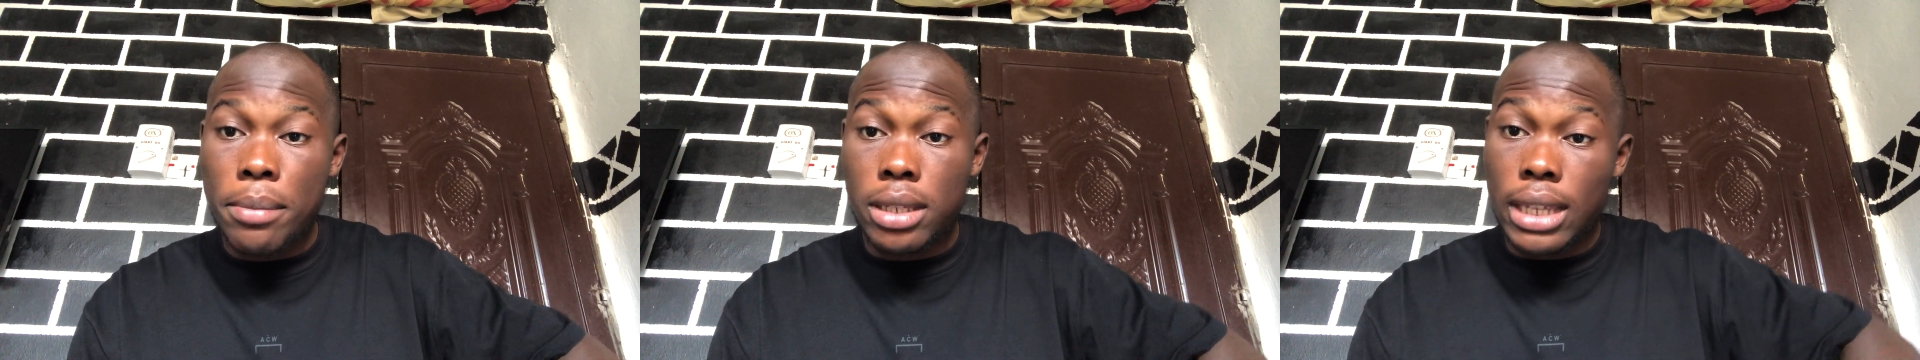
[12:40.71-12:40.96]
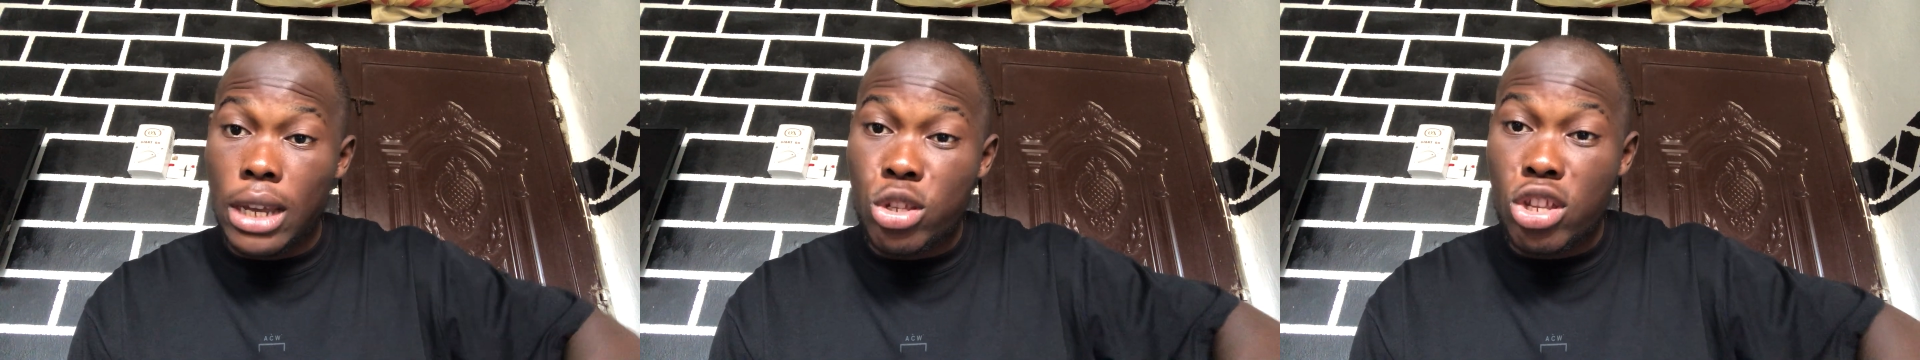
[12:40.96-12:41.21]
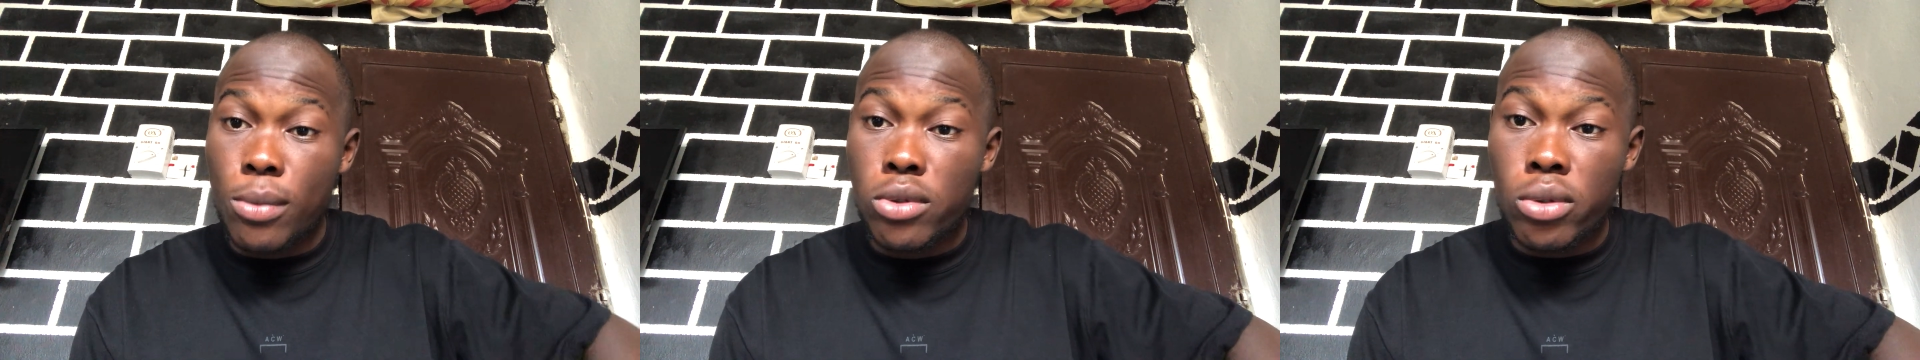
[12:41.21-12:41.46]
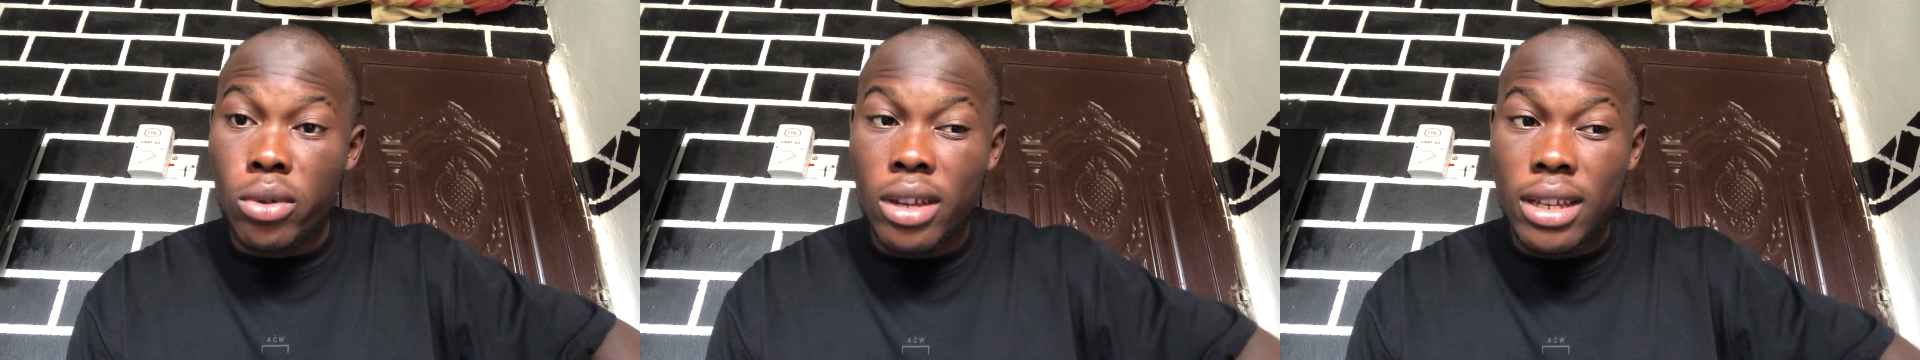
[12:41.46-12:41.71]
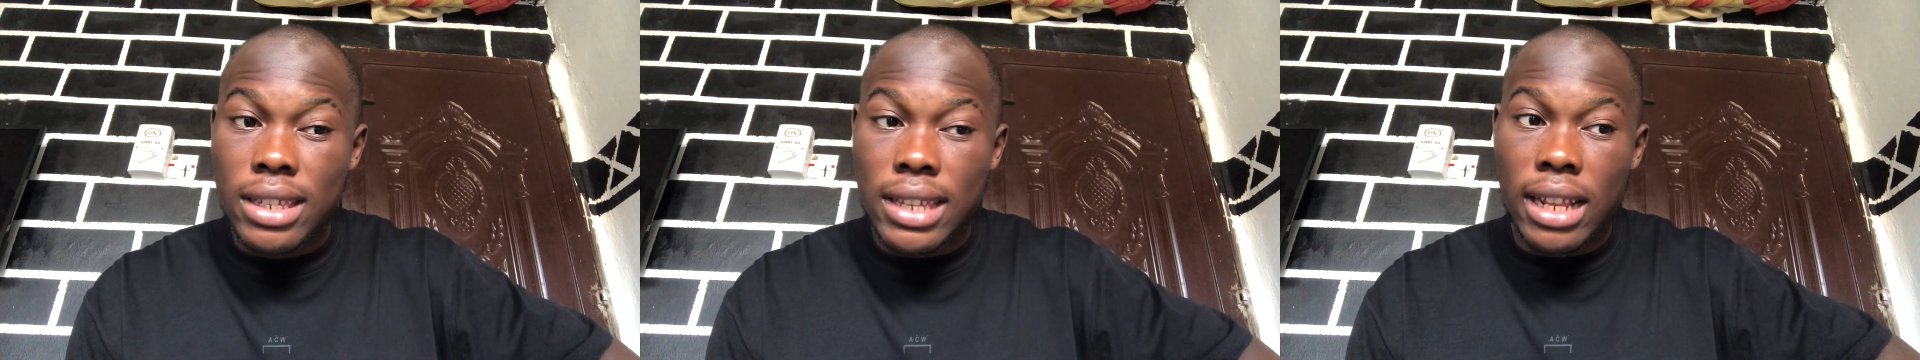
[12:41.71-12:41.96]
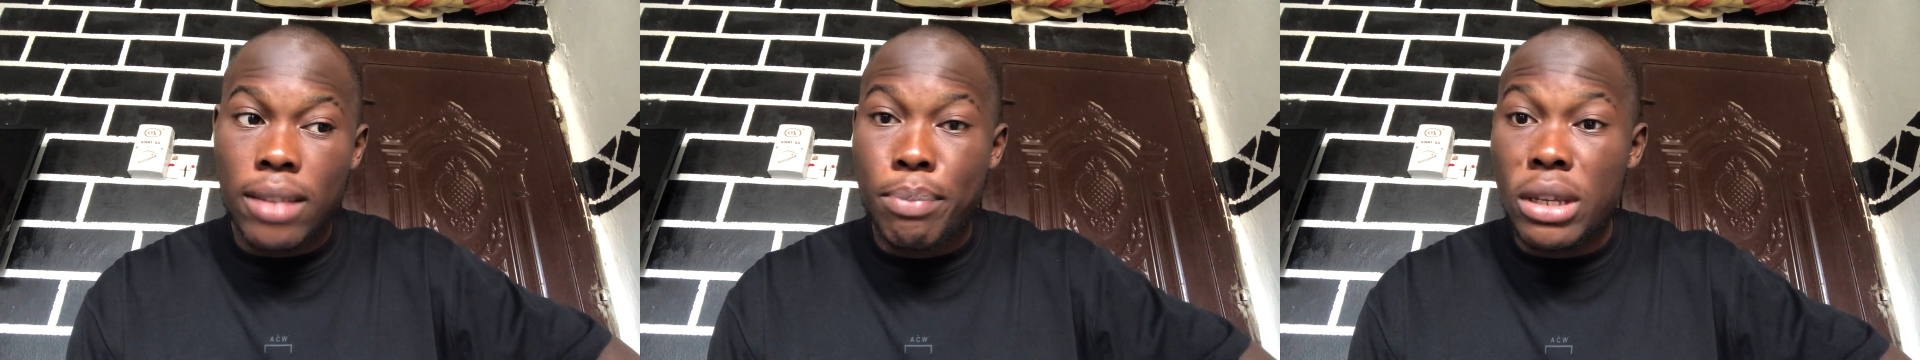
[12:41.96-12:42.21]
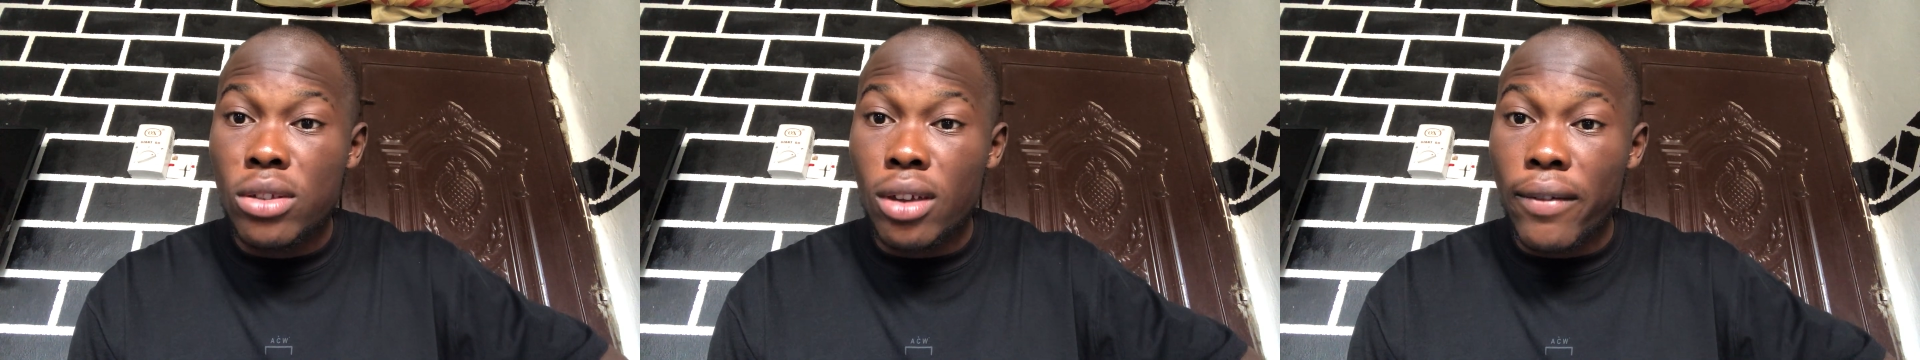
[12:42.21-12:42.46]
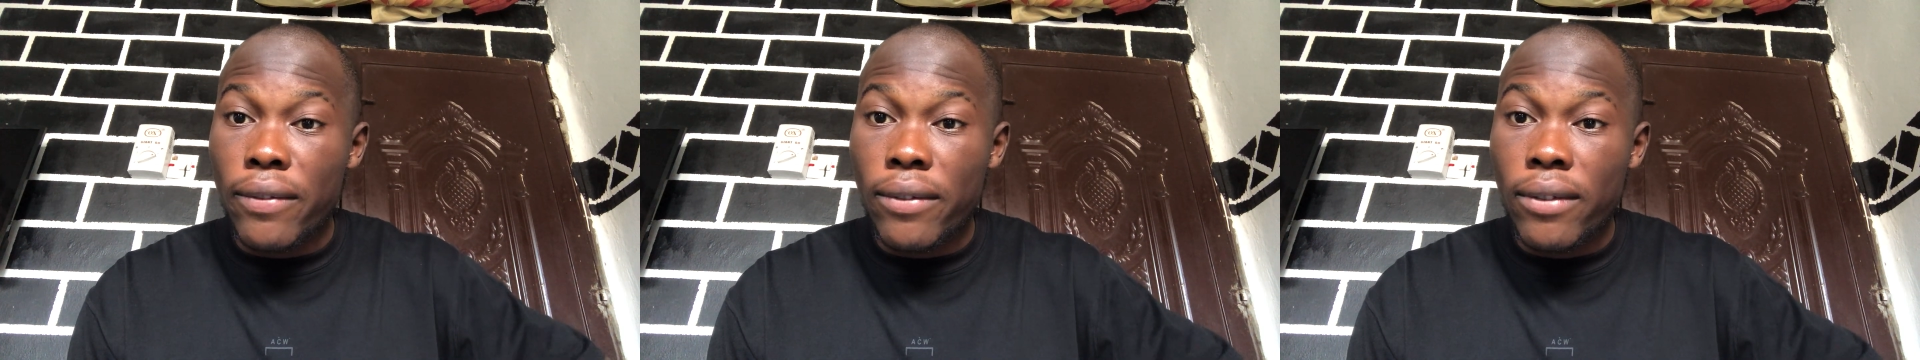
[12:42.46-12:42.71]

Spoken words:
scales up to selling pigs of